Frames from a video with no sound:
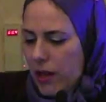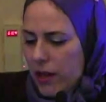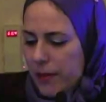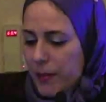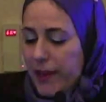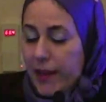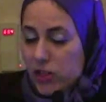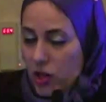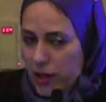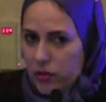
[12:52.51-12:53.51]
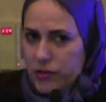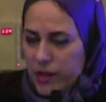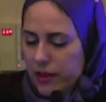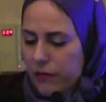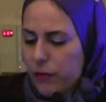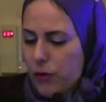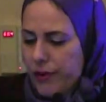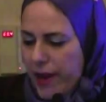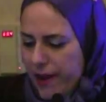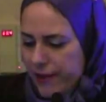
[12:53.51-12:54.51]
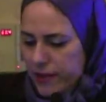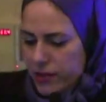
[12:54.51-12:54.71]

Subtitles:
medication errors in the 4 areas.